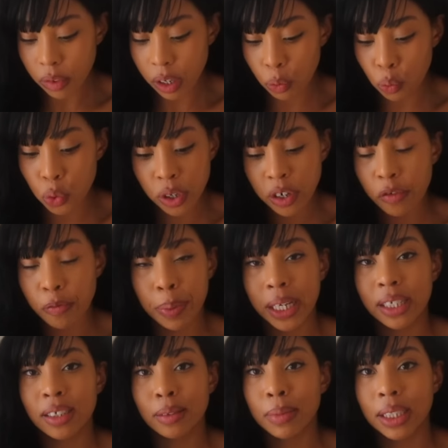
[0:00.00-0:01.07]
wouldn't have
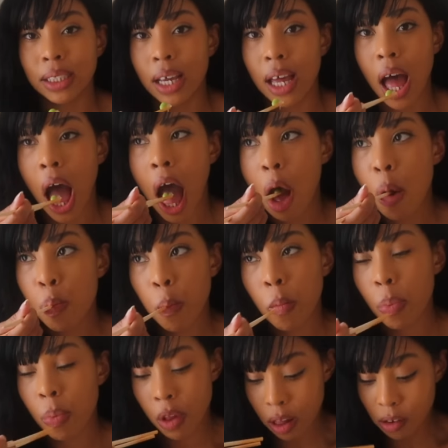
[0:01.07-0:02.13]
pinned him as a
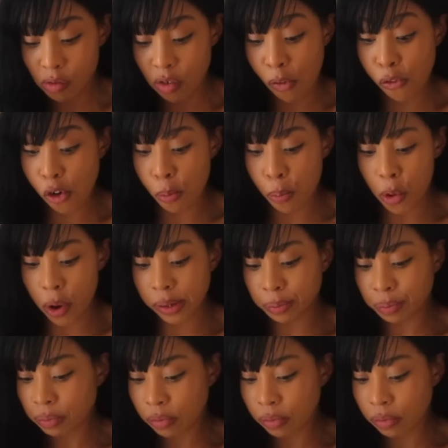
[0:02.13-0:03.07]
fuckboy.